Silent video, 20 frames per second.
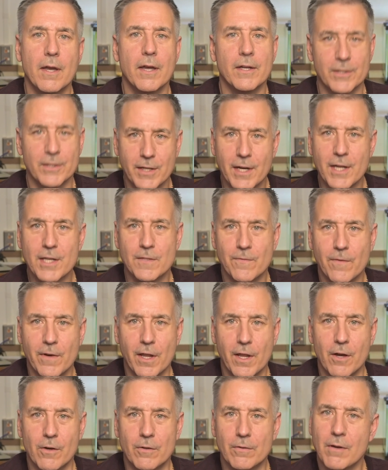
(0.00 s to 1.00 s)
In today's
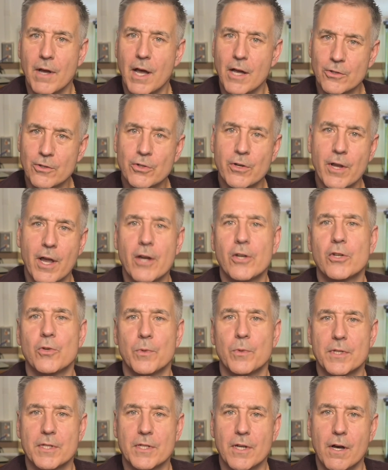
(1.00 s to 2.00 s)
video, I'll show you how to
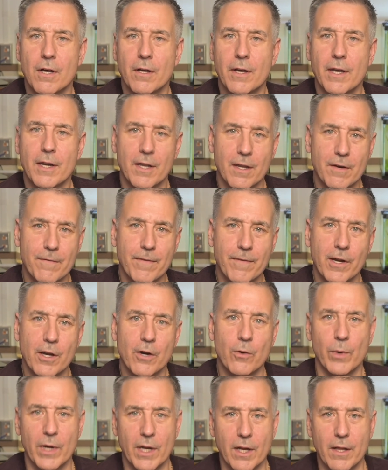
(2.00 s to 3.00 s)
install and
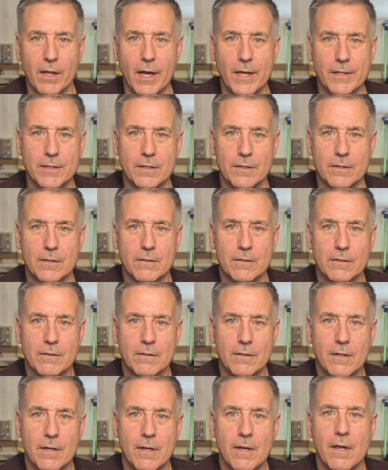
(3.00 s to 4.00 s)
configure reading glasses.
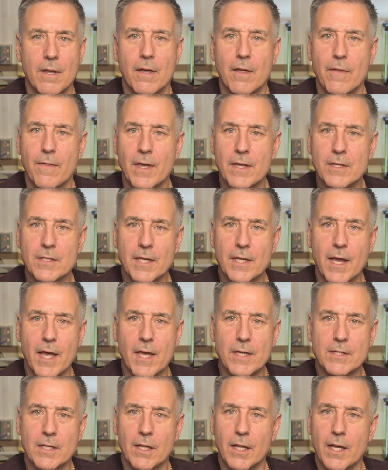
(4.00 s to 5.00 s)
Thanks to
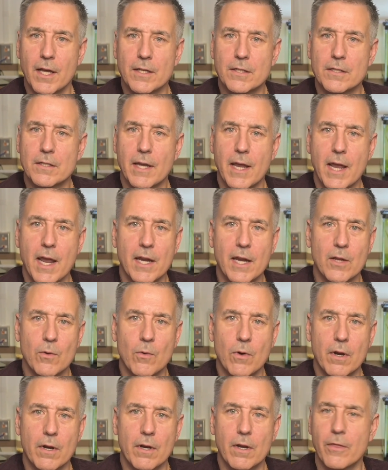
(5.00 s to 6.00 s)
SLS
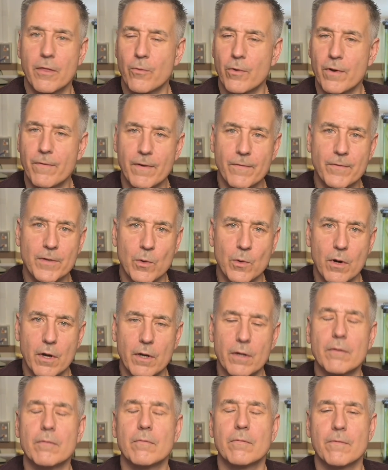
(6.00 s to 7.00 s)

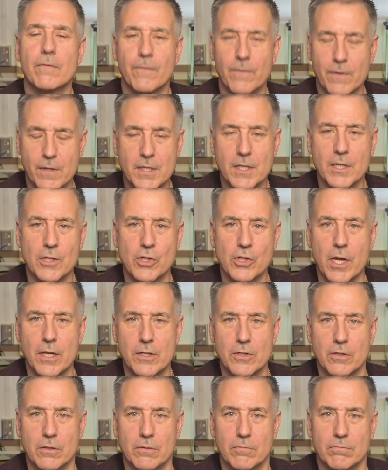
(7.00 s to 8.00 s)
81351 for the
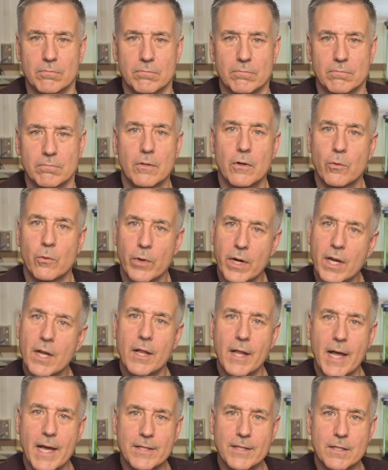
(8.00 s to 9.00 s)
suggestion. Reading
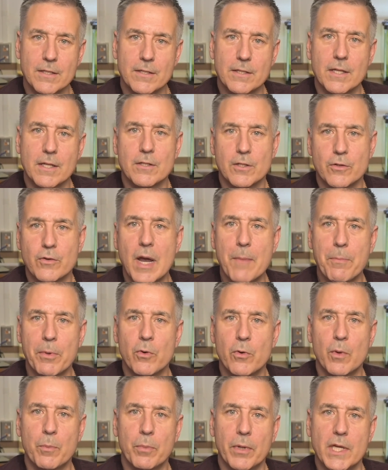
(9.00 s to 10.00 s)
Glasses is a drop-in
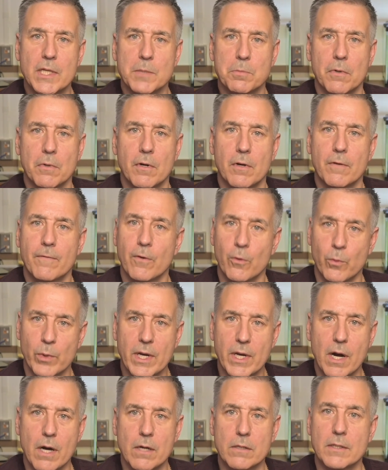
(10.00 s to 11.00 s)
replacement for
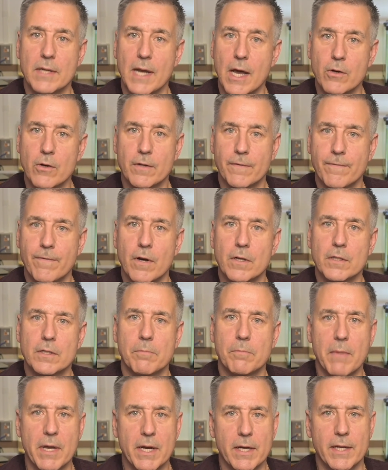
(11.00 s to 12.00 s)
Readarr's now
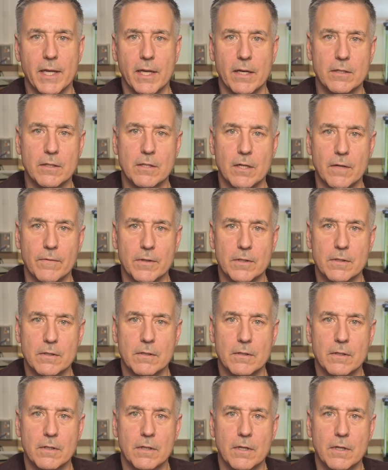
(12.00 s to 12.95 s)
defunct metadata service.